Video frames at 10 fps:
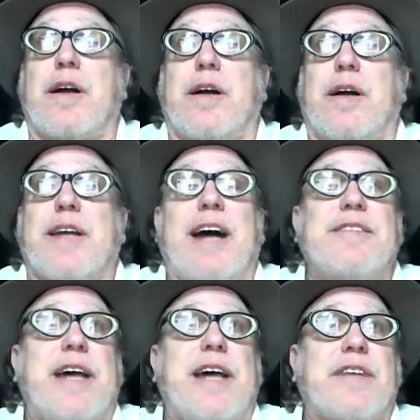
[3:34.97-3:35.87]

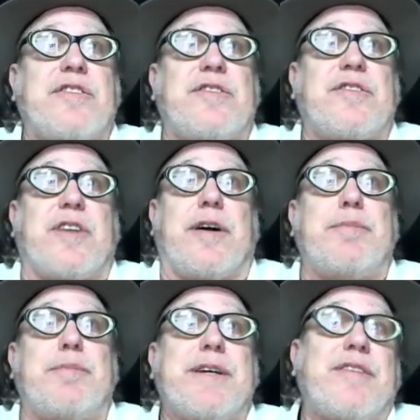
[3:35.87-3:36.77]
contexts
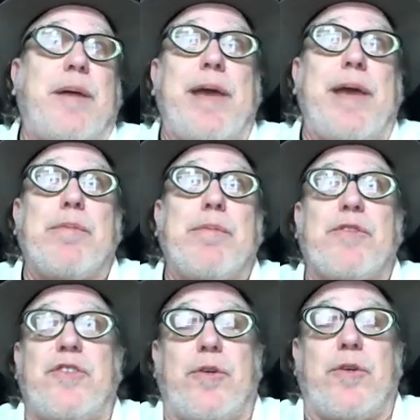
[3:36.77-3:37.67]
because I'm able
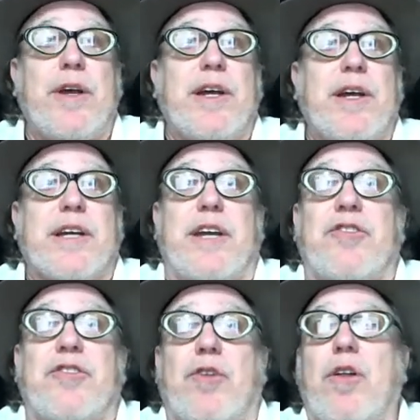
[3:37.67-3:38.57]
to
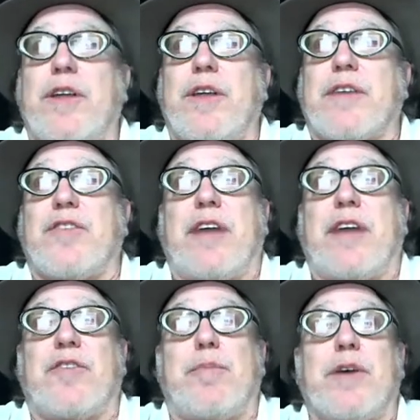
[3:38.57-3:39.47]
control the
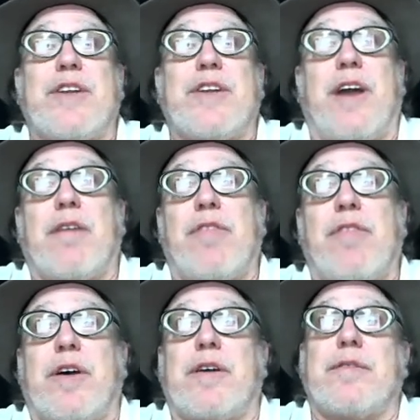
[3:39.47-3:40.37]
accessibility of
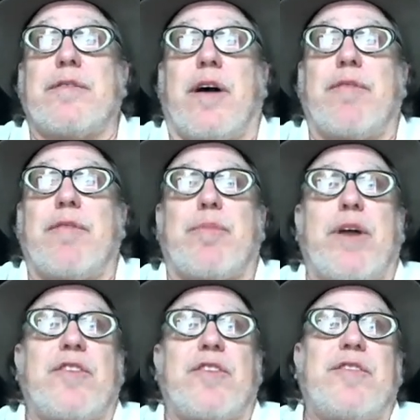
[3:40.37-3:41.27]
the
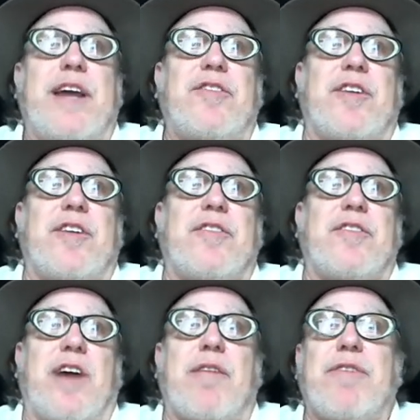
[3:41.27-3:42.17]
presentation
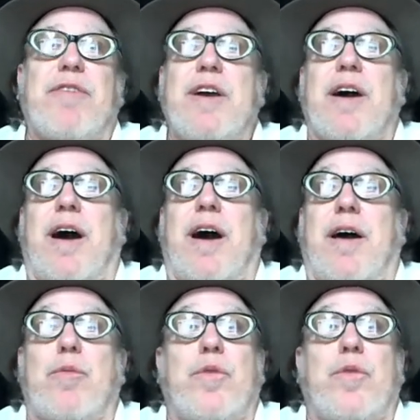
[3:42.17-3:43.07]
itself.
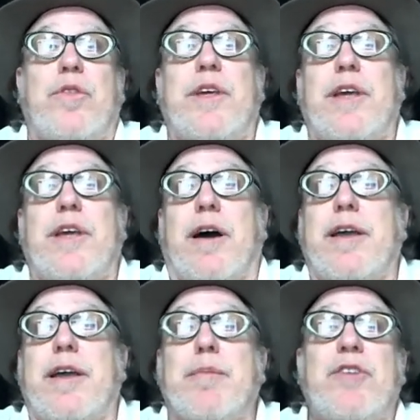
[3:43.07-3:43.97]
The
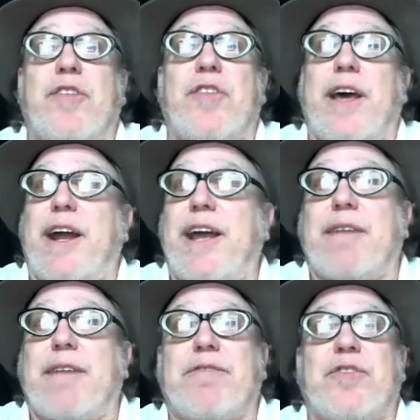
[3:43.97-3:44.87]
image that I
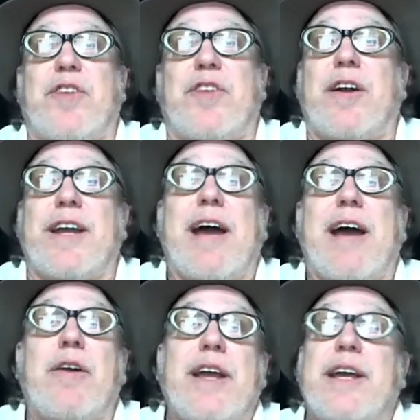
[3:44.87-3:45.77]
have starting
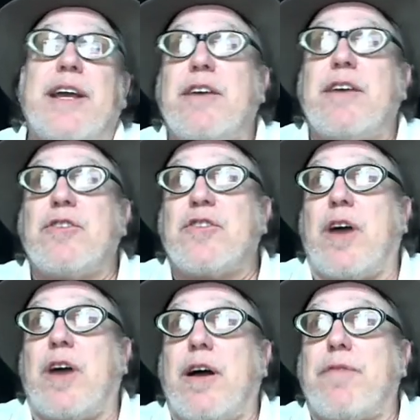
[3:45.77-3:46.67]
out is
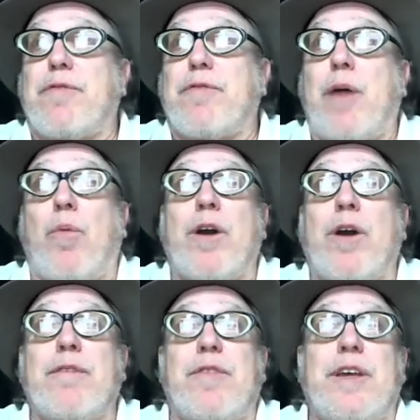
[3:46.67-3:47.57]
from one
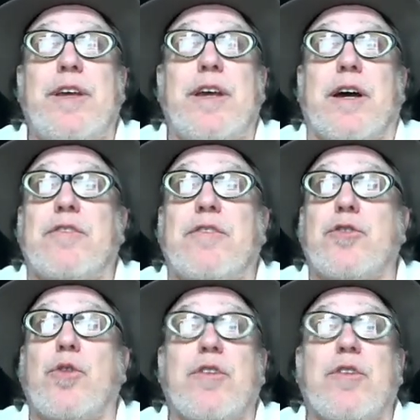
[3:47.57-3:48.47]
of the
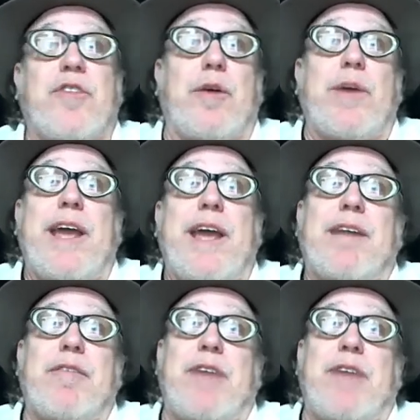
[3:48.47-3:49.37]
tools that we
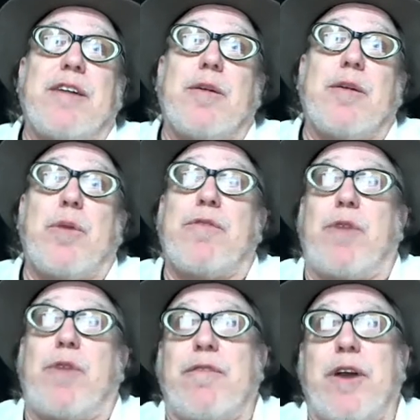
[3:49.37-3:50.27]
have available
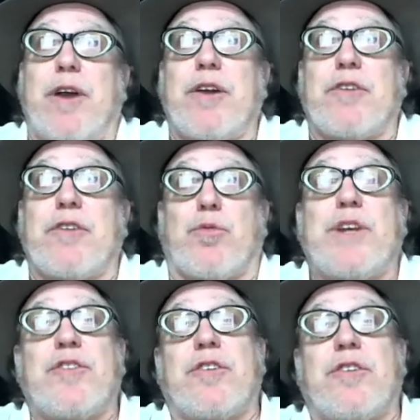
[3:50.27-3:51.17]
for our various
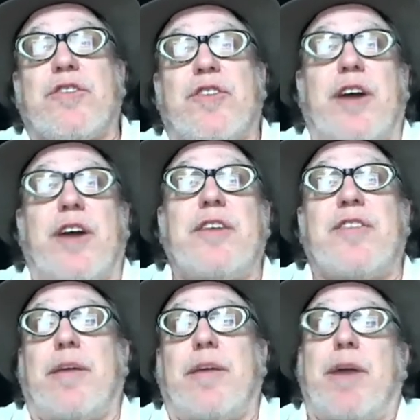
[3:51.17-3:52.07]
research studies
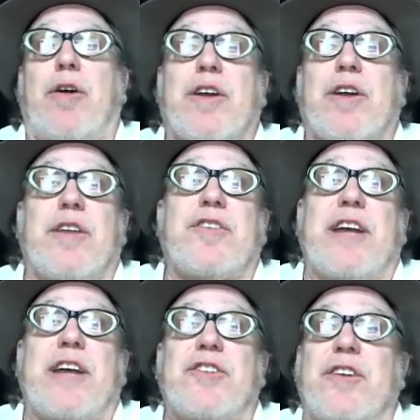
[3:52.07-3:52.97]
that my
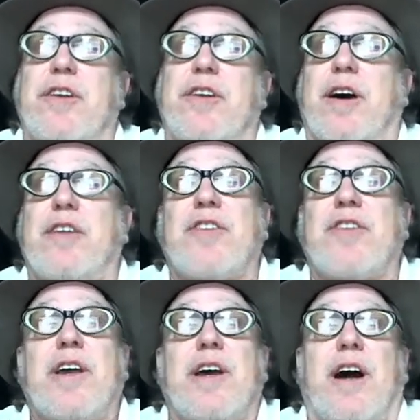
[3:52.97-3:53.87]
organization does,
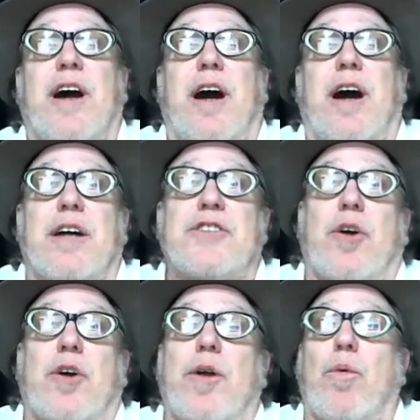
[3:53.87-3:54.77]

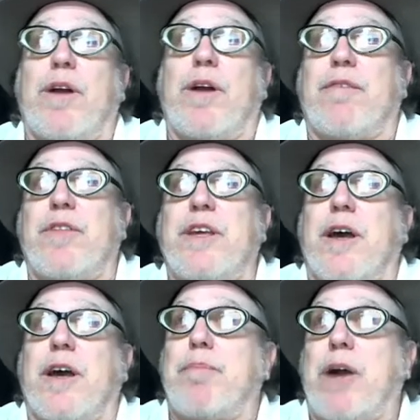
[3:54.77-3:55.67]
showing one of
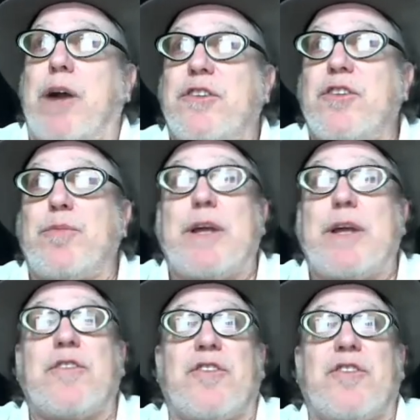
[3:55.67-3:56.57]
the
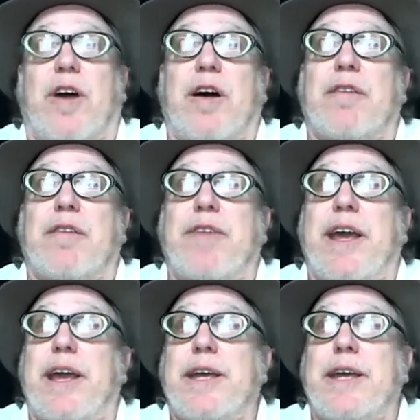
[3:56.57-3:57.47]
participants of
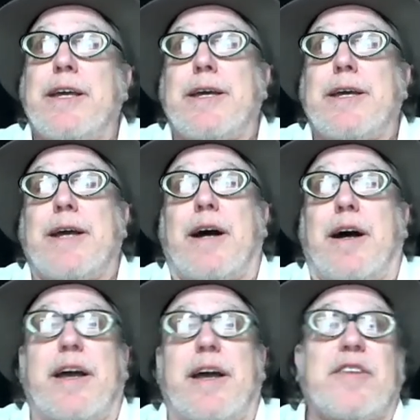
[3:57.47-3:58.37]
a
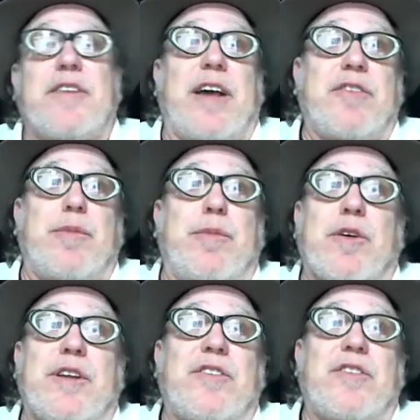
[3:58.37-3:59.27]

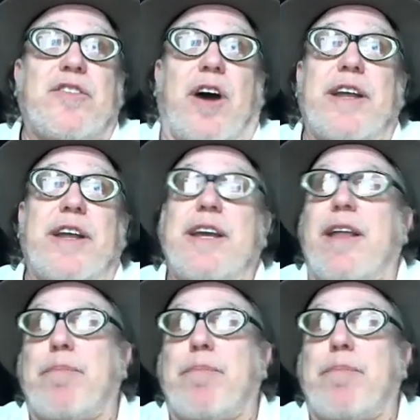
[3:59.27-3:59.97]
accessibility study. That